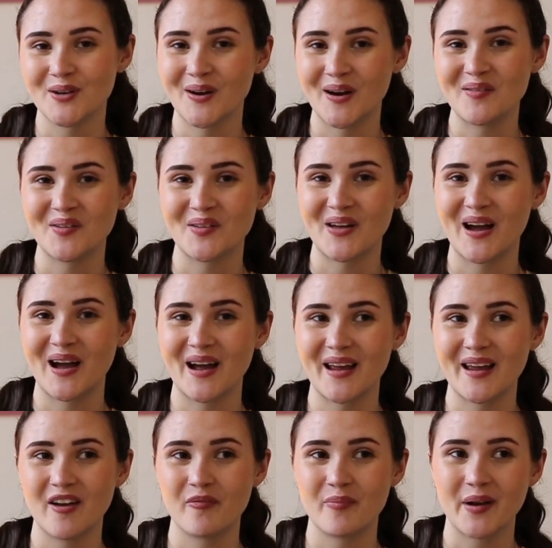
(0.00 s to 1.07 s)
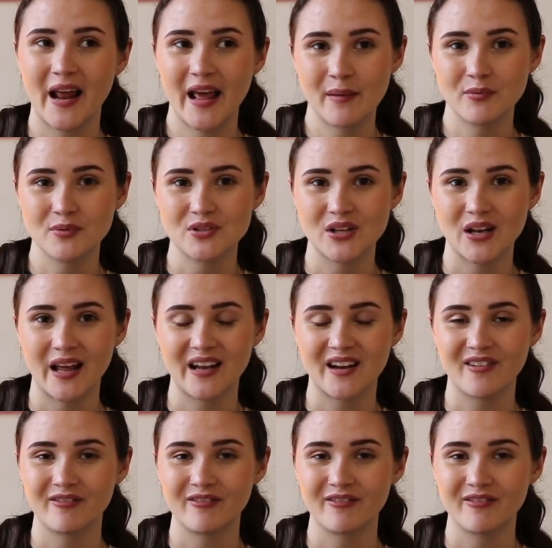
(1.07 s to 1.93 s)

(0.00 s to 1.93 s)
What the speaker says: grateful that I have been able to like